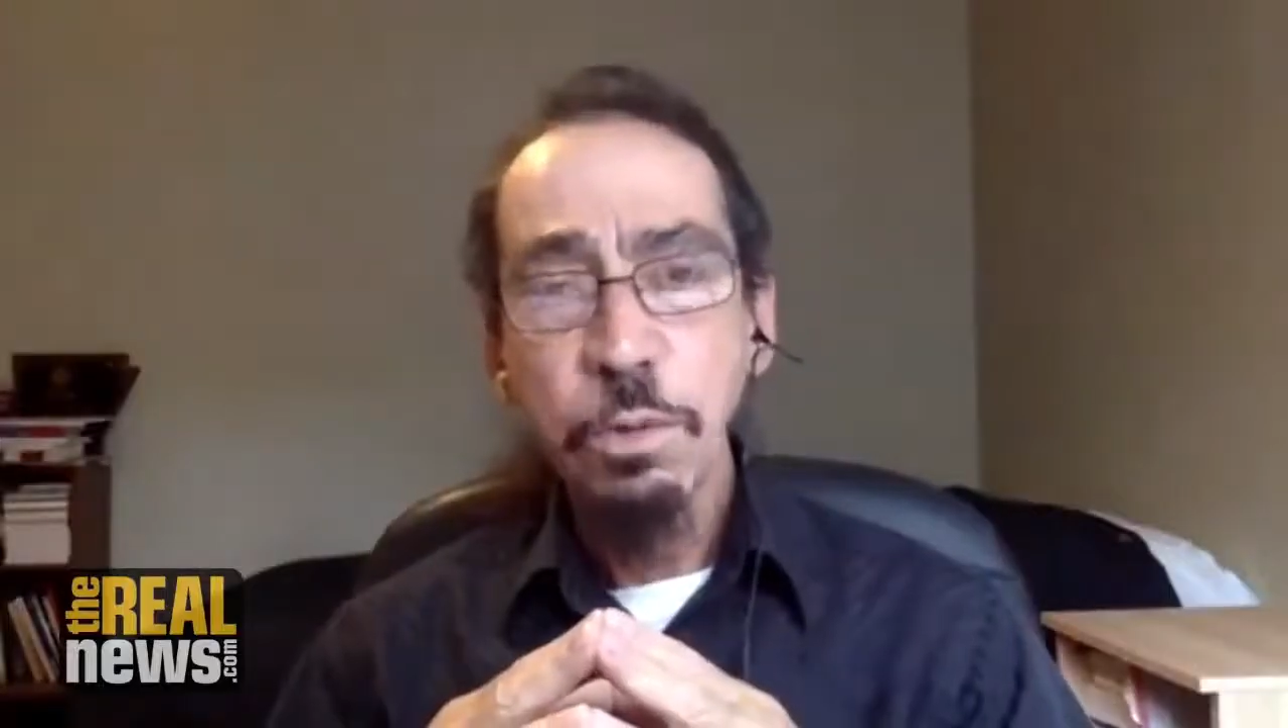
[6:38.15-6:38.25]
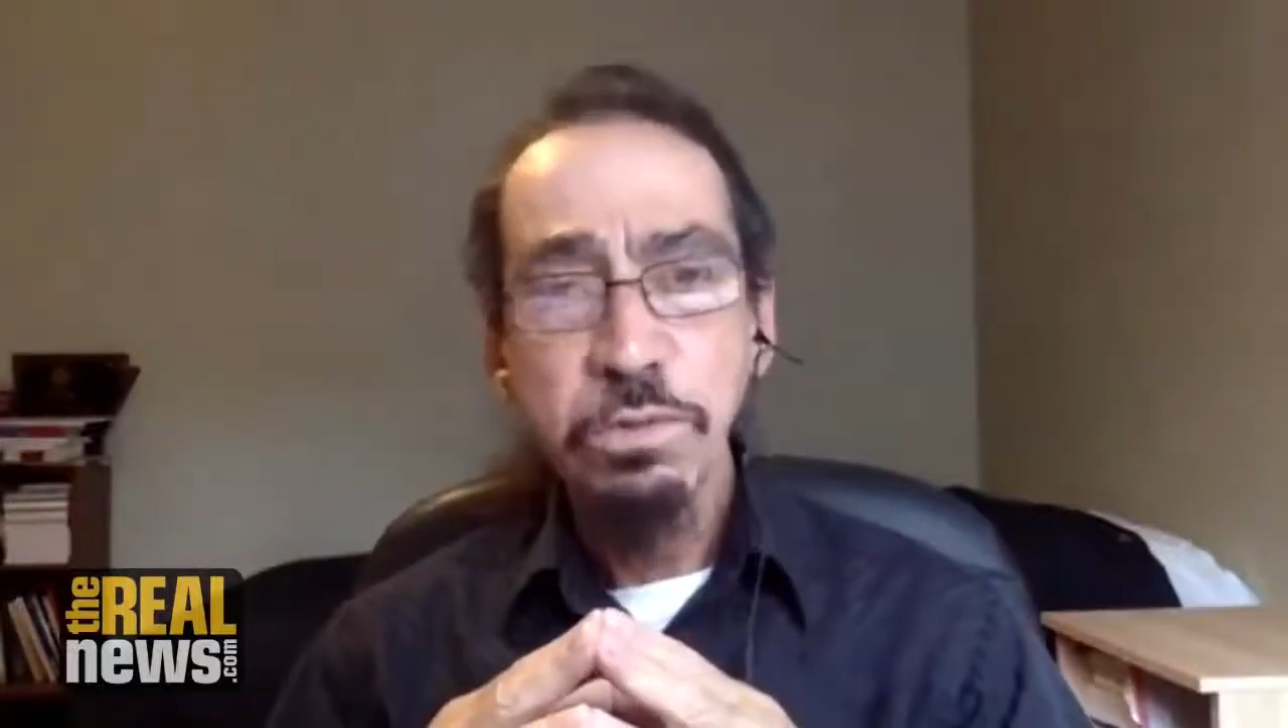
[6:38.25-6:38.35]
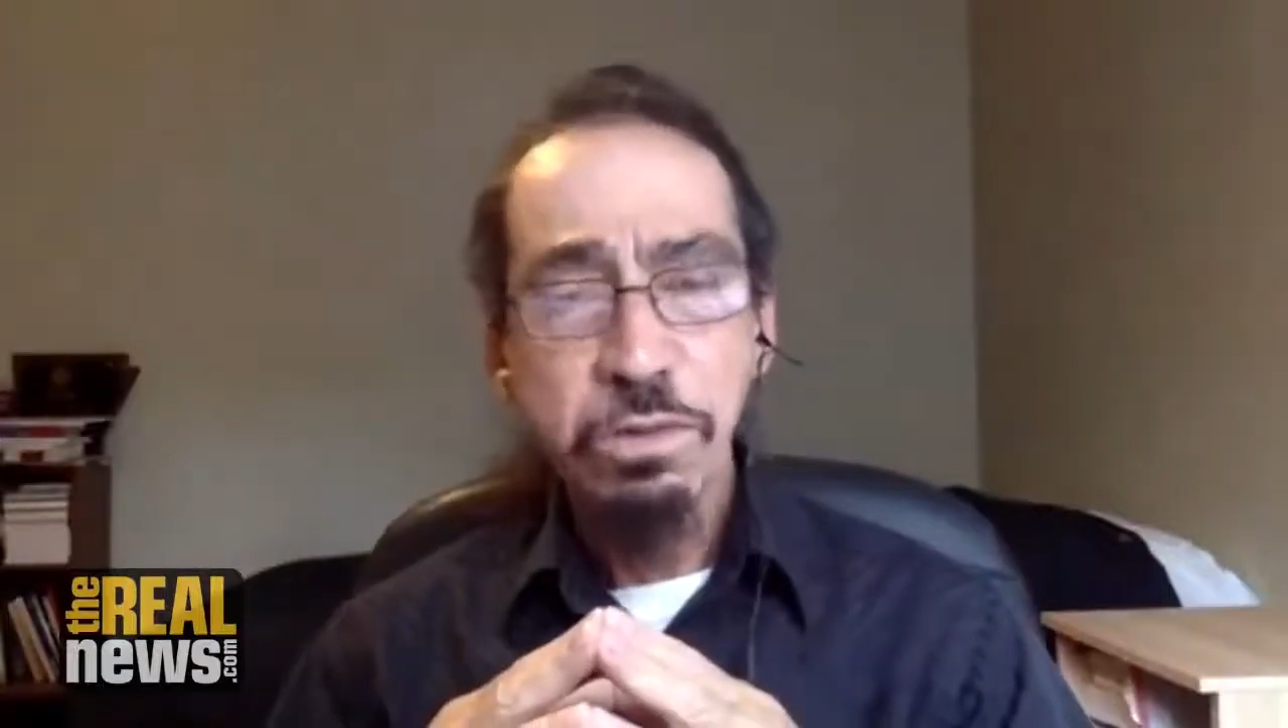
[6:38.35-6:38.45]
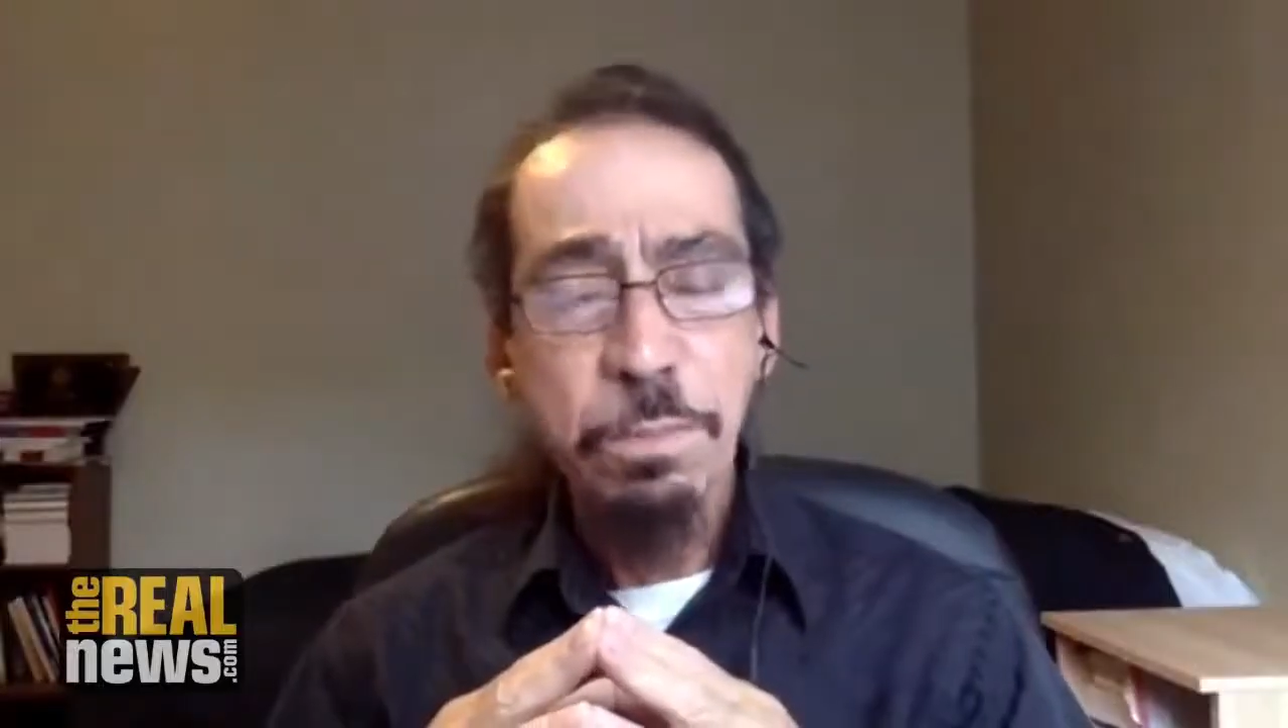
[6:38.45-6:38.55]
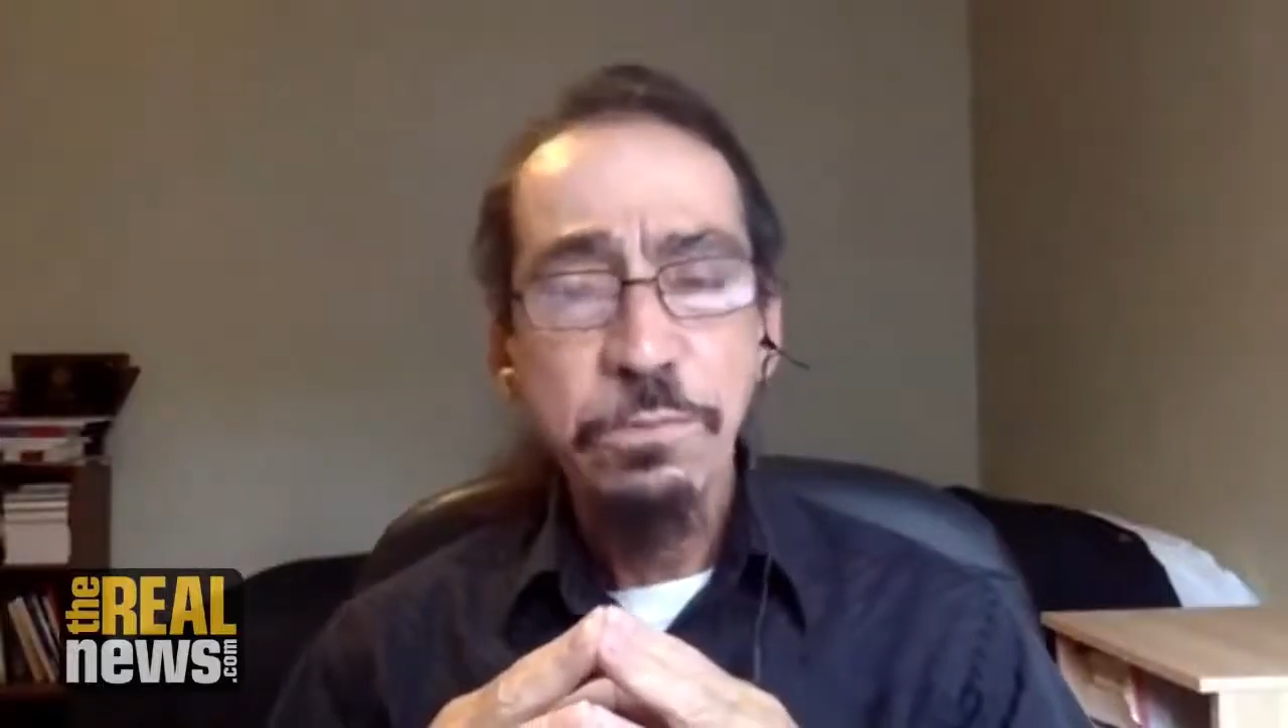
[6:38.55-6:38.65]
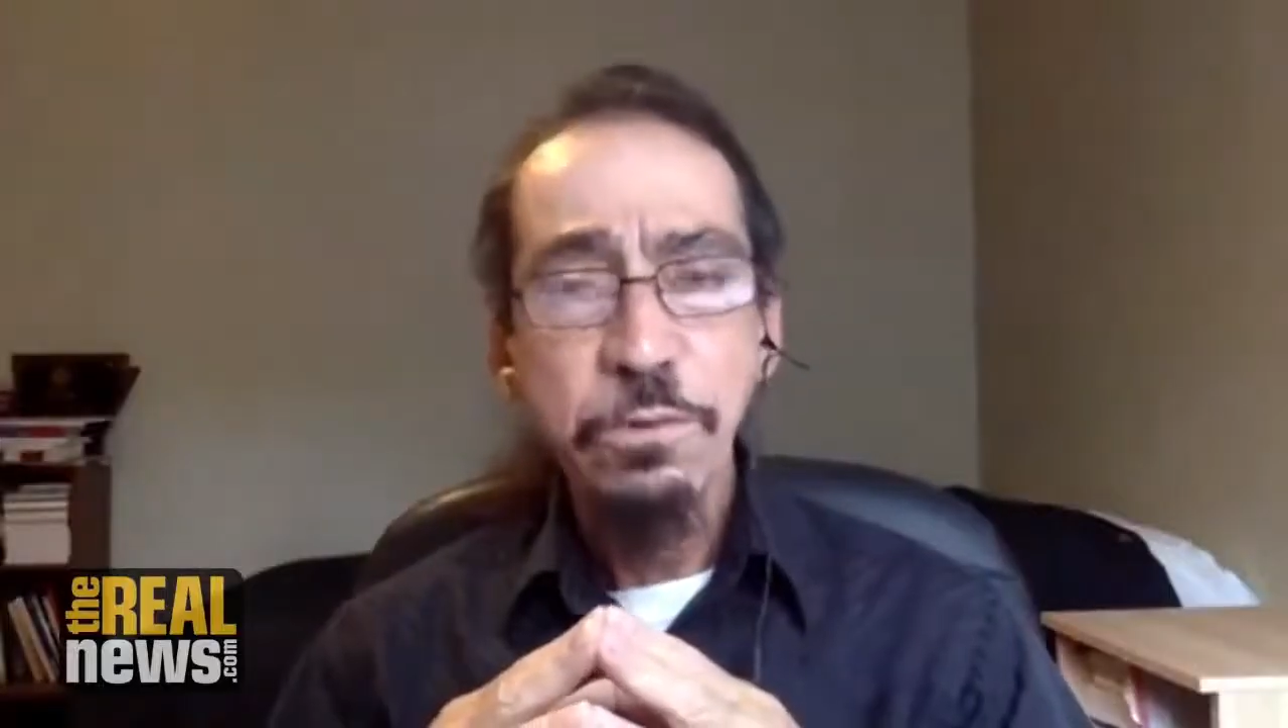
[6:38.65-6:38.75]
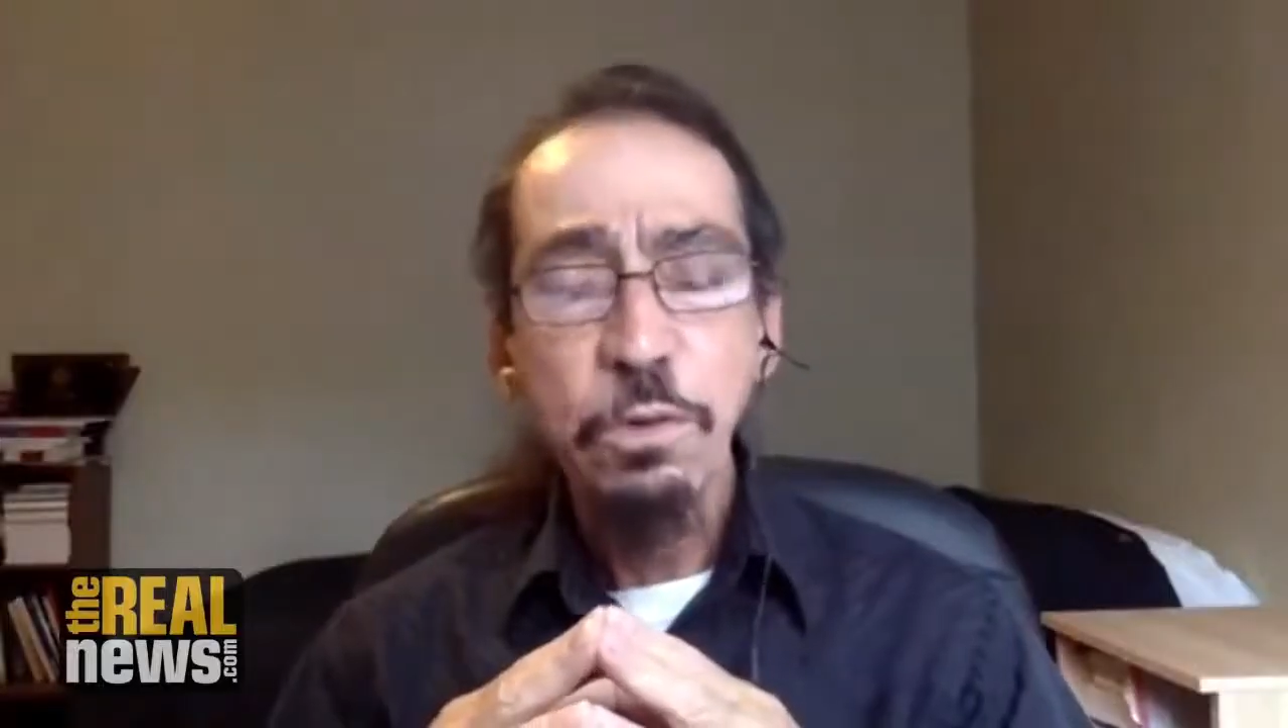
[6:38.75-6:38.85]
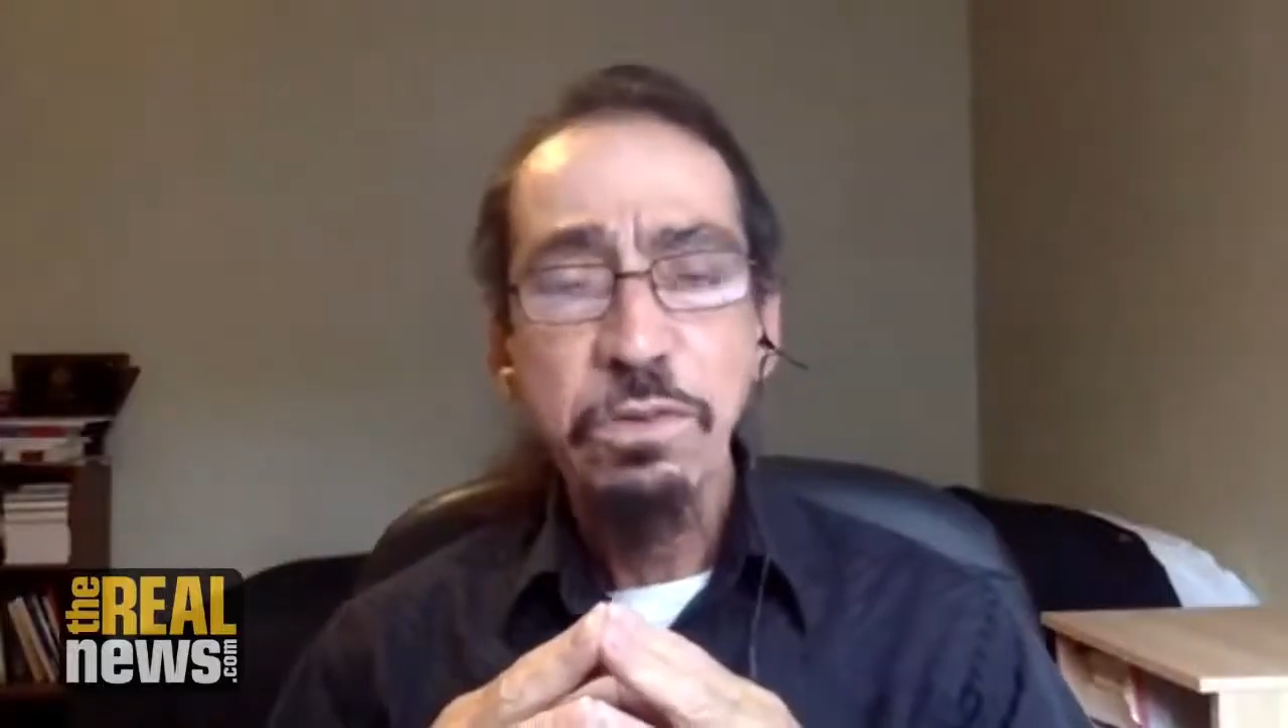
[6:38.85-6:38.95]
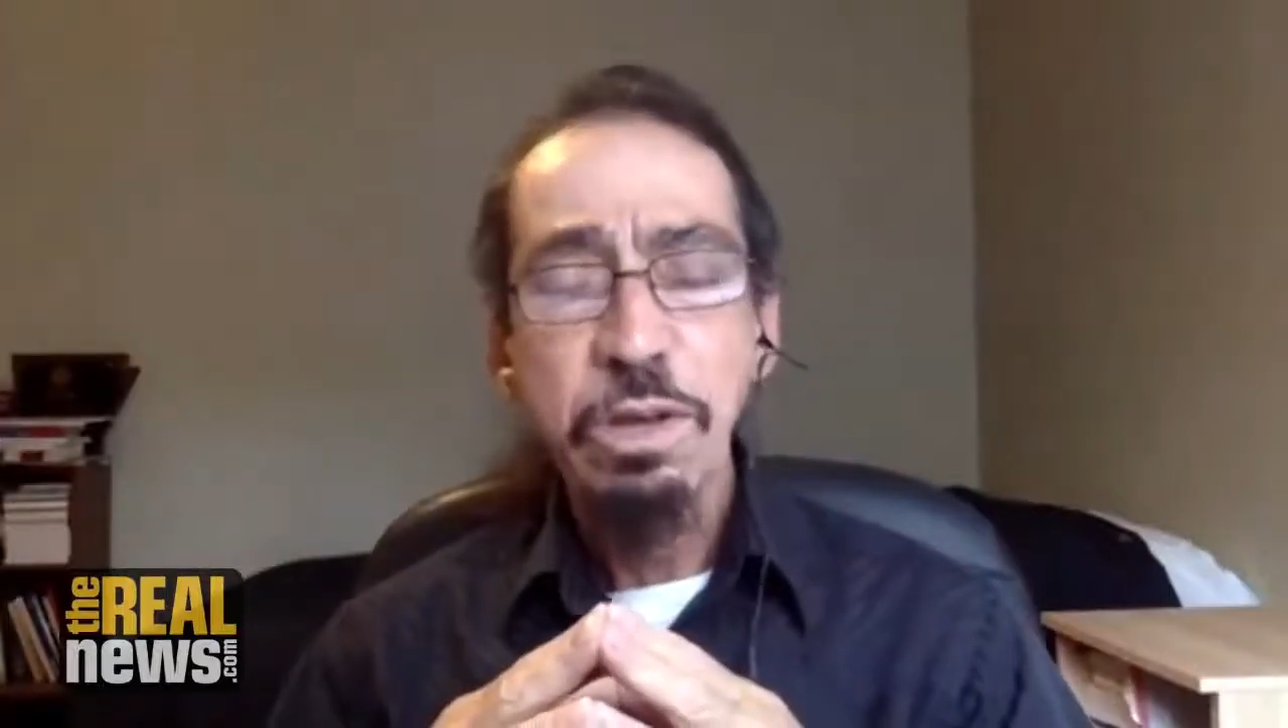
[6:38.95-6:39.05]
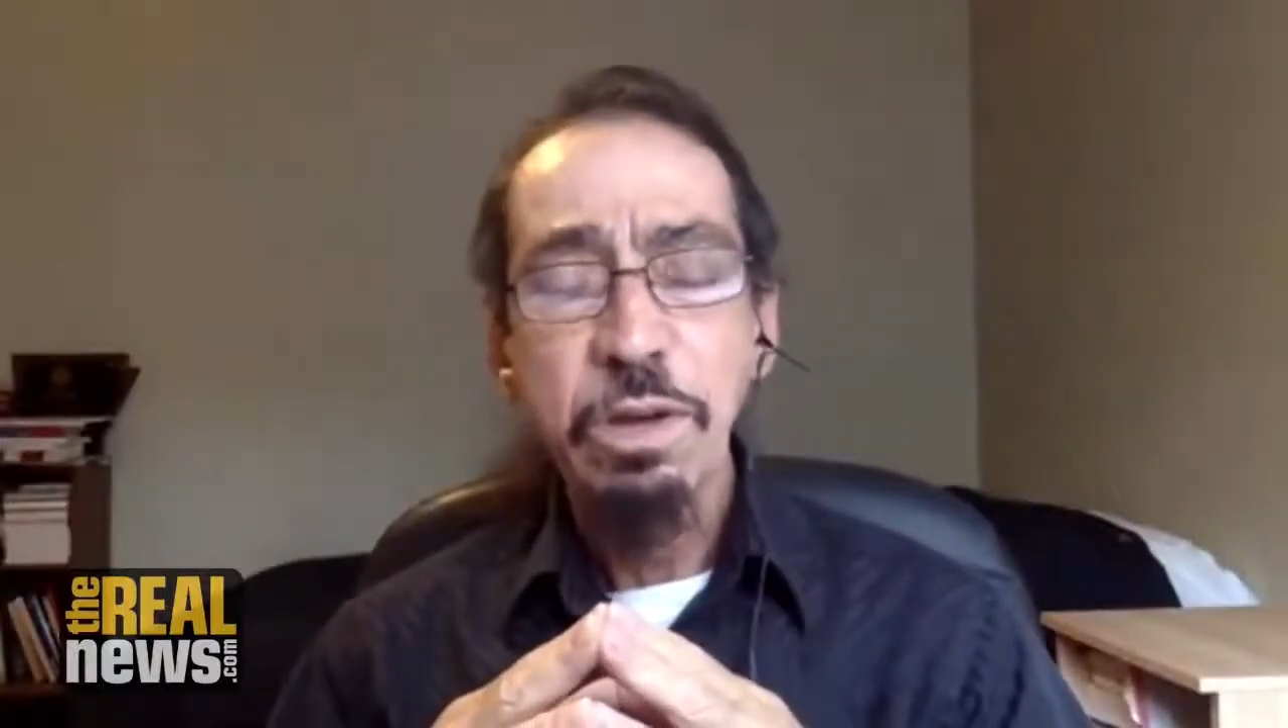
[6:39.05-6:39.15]
some
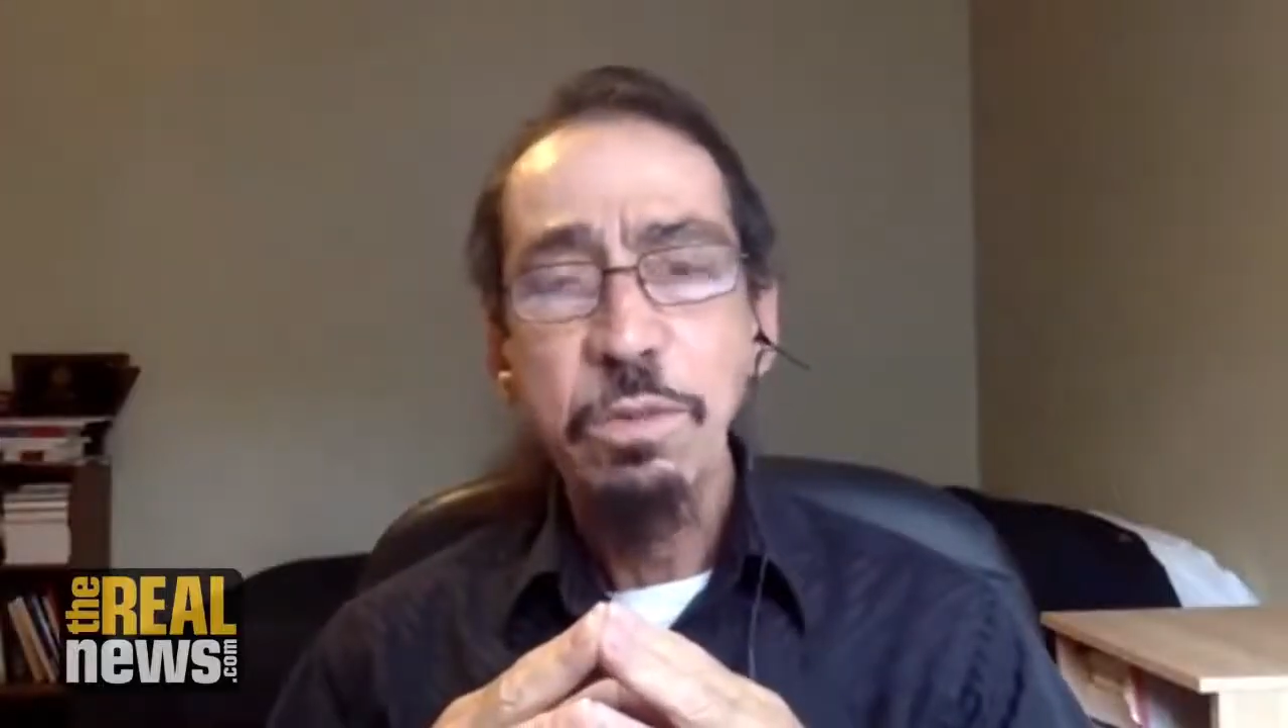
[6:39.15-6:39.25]
folks